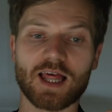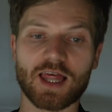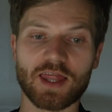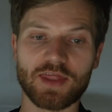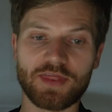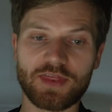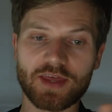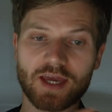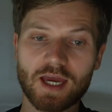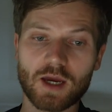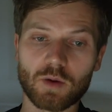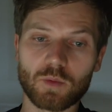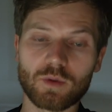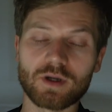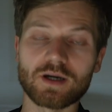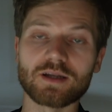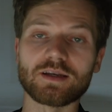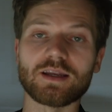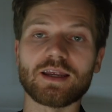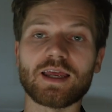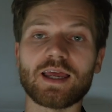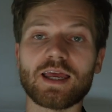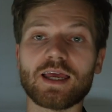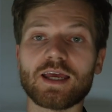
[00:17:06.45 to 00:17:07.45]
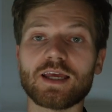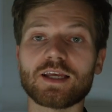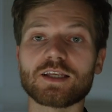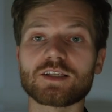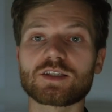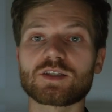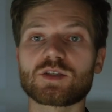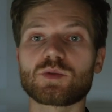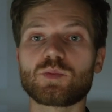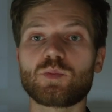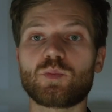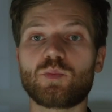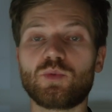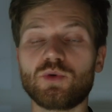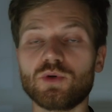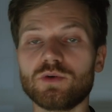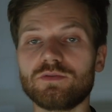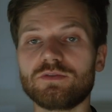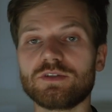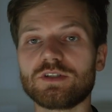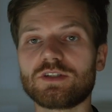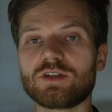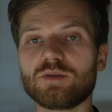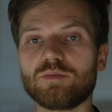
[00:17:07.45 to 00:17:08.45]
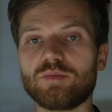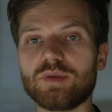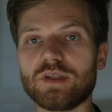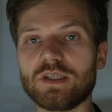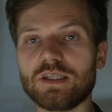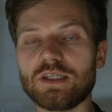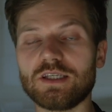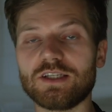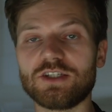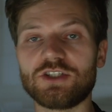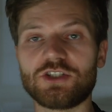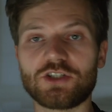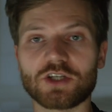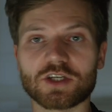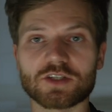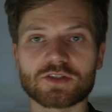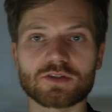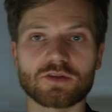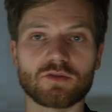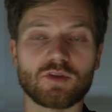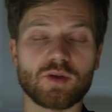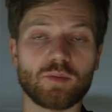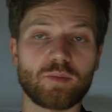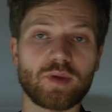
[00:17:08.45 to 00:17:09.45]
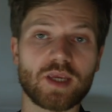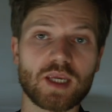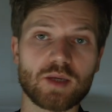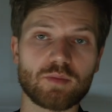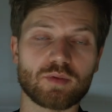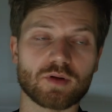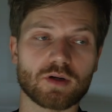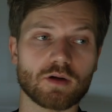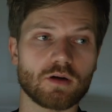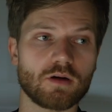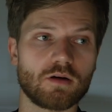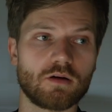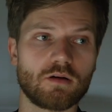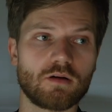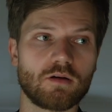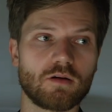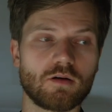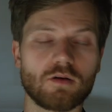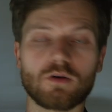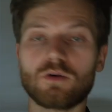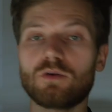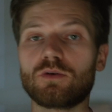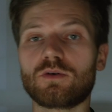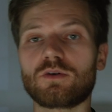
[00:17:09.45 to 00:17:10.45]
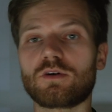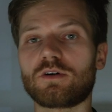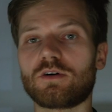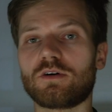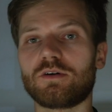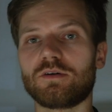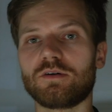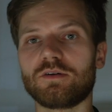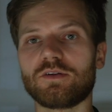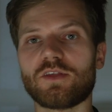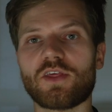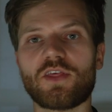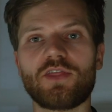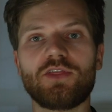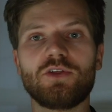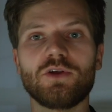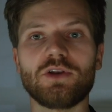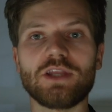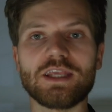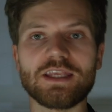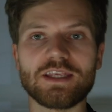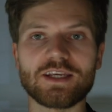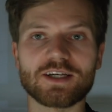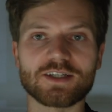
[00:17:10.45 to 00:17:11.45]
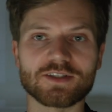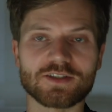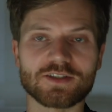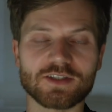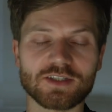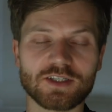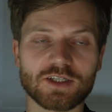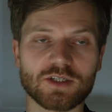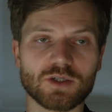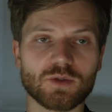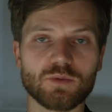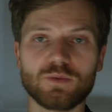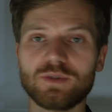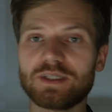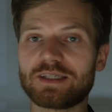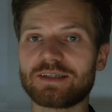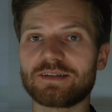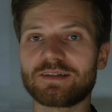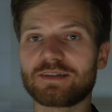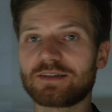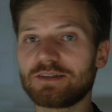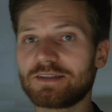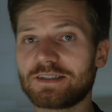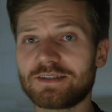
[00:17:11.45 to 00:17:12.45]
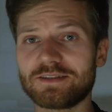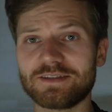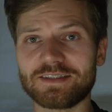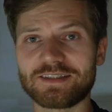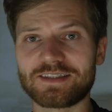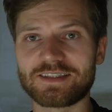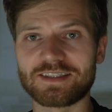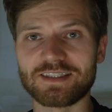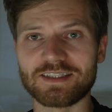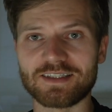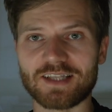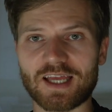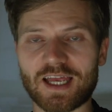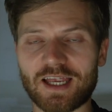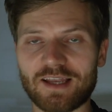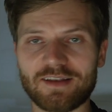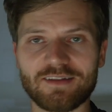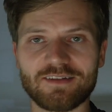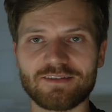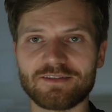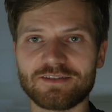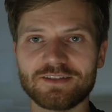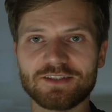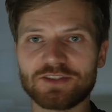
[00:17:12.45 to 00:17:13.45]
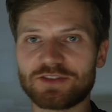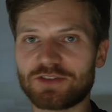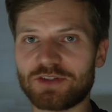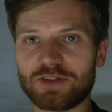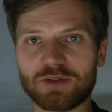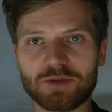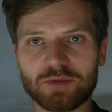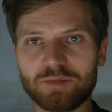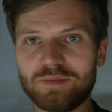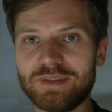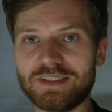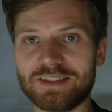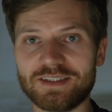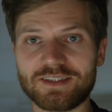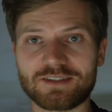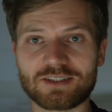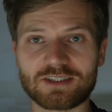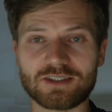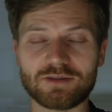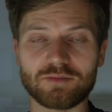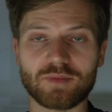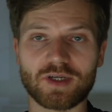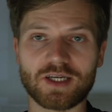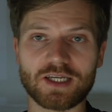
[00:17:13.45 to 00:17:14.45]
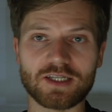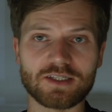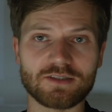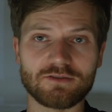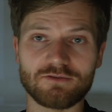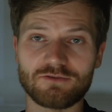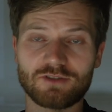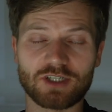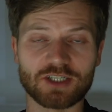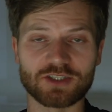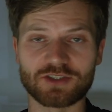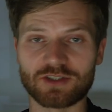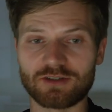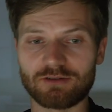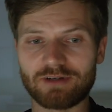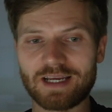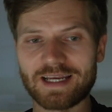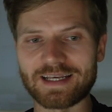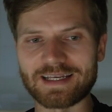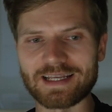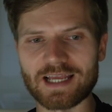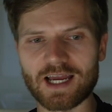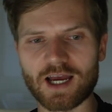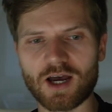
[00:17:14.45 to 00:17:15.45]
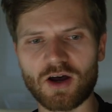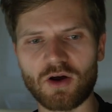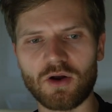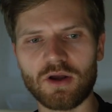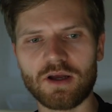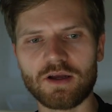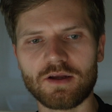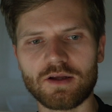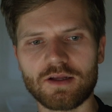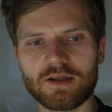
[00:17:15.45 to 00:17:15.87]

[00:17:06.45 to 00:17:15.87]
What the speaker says: That one has proven to be just on the paper. Or 30 years ago, we can clearly see that there is no military might in Russia right now.